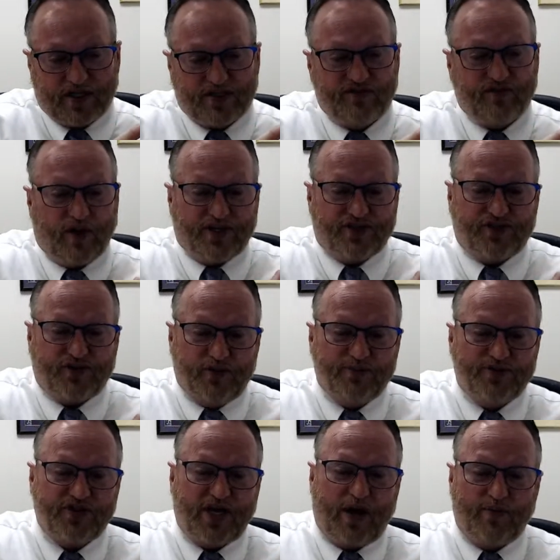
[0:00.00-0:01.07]
restrooms,
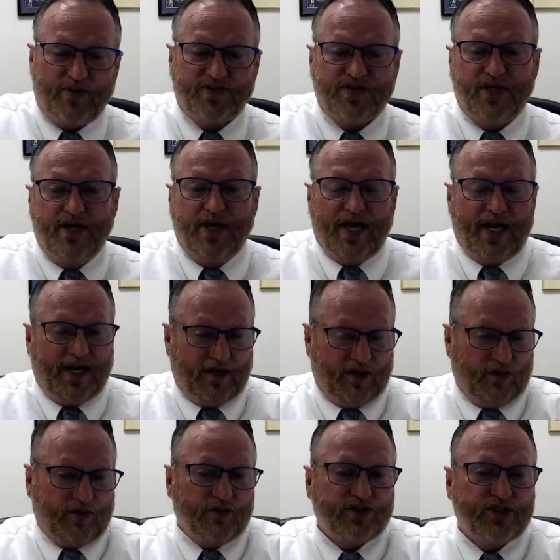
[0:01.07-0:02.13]
showers in
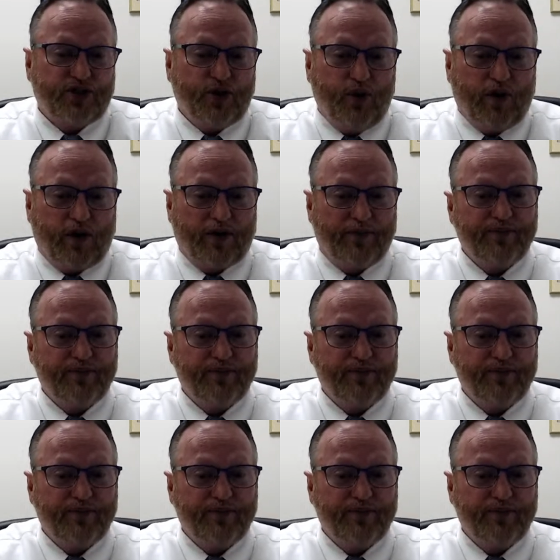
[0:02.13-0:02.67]
local store.